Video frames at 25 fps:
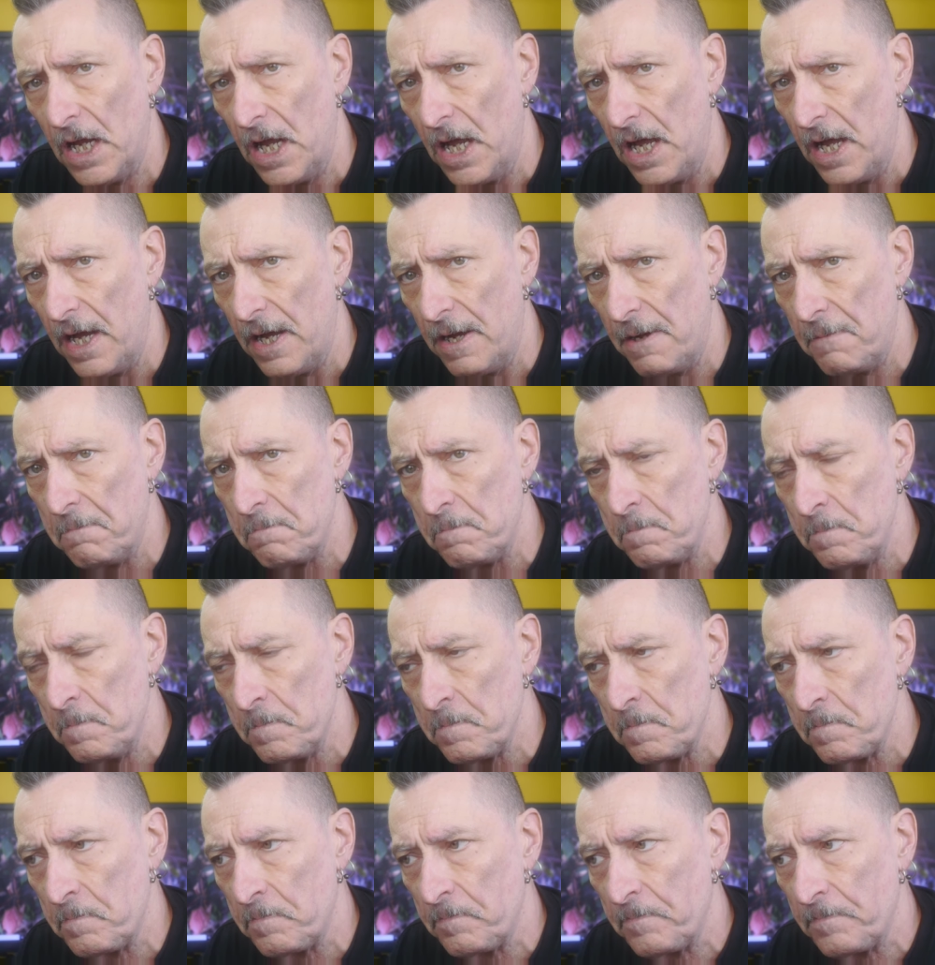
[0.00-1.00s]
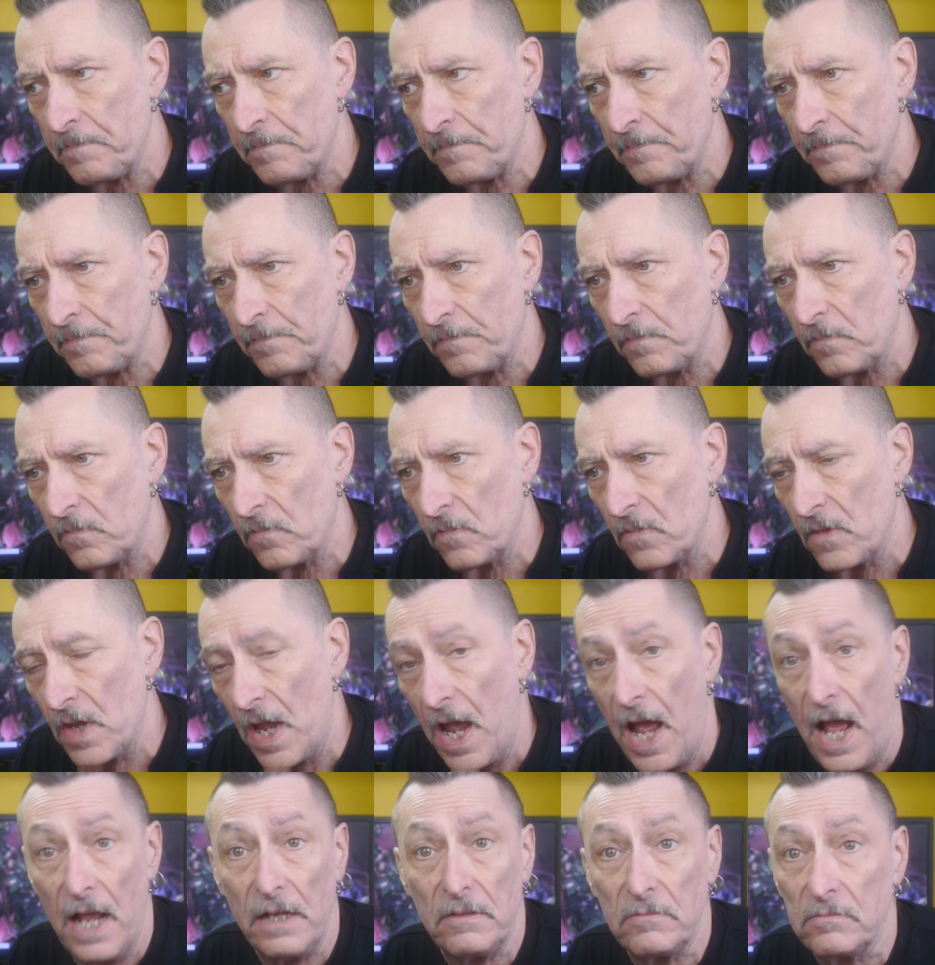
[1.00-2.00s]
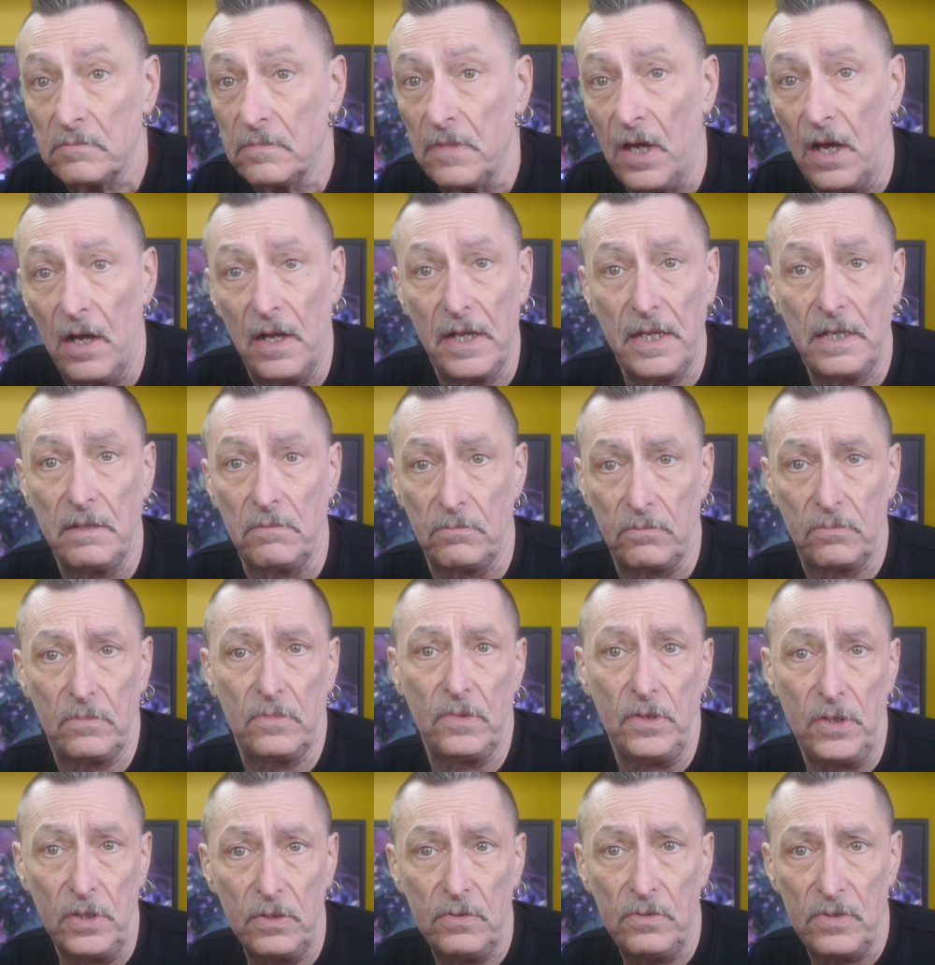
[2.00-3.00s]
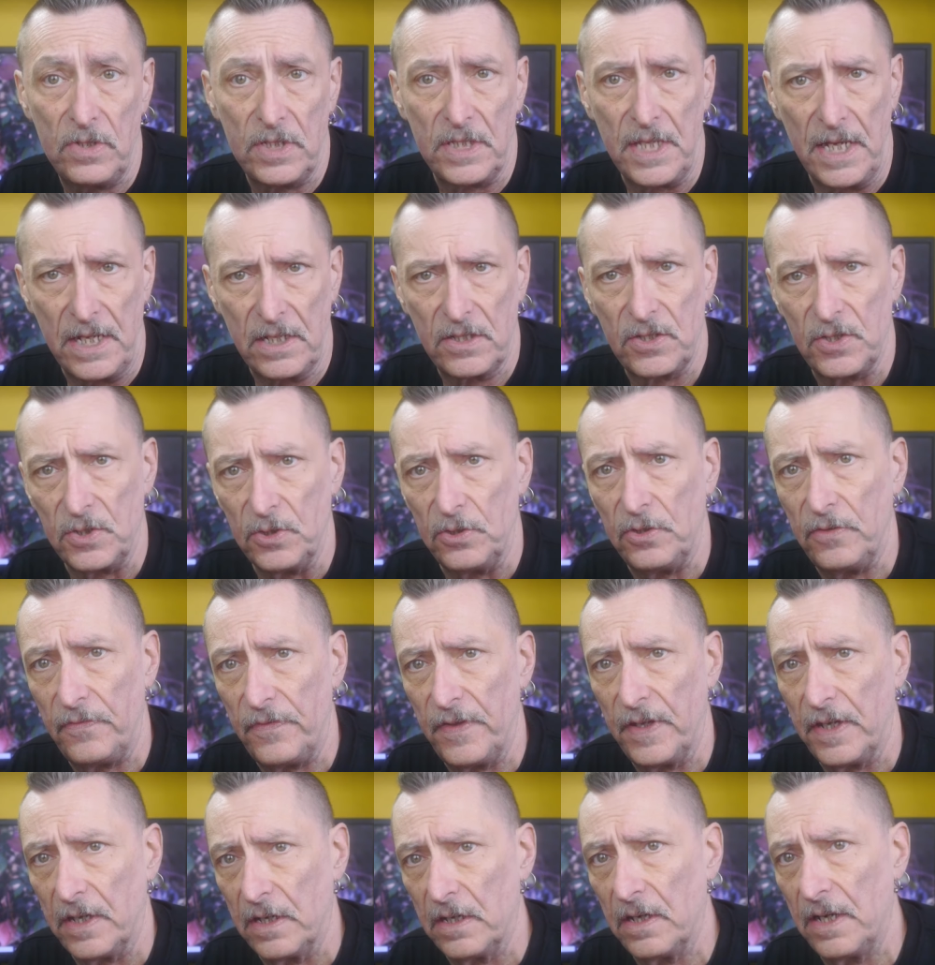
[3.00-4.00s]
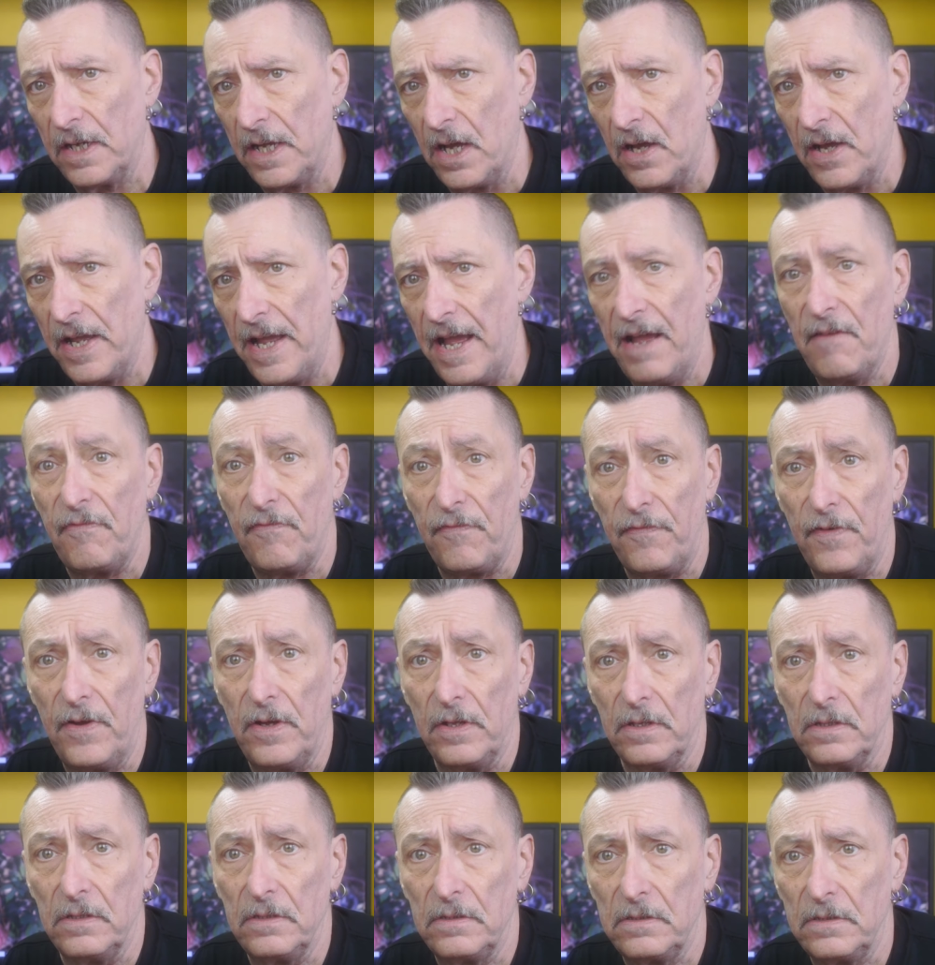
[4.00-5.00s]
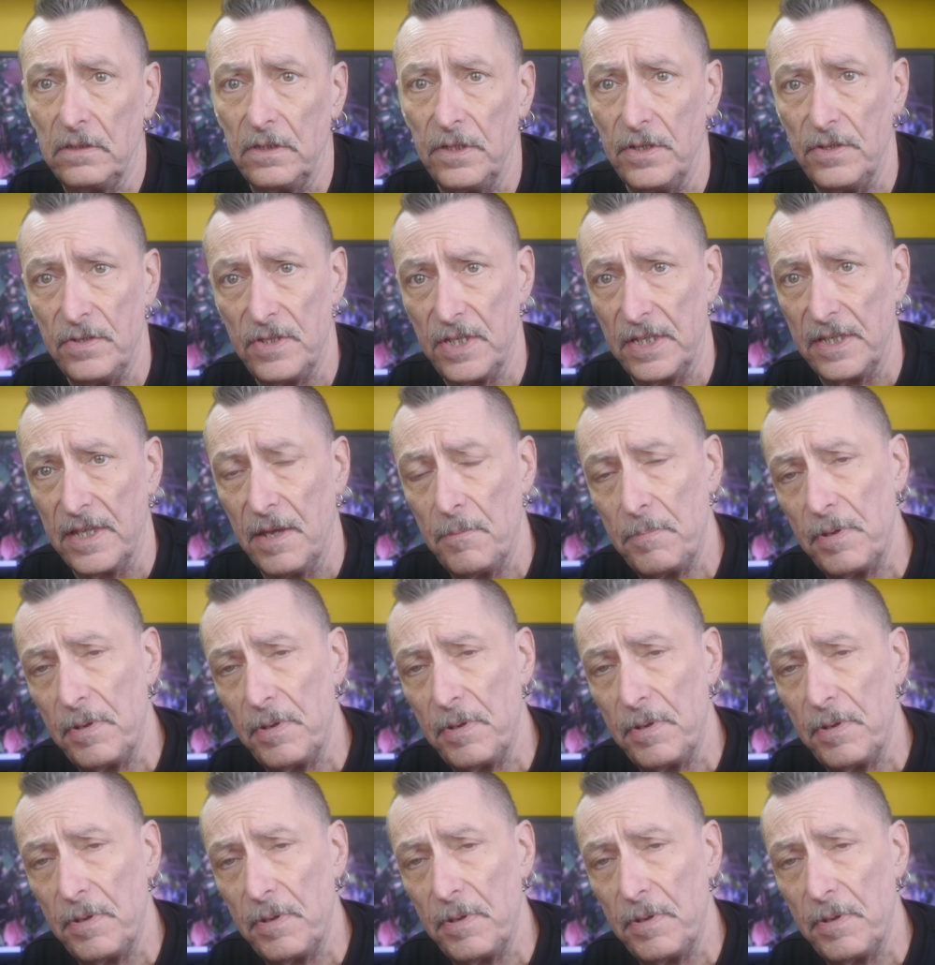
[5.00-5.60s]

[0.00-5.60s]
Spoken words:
And I use that sort of thing, and I have fun using that.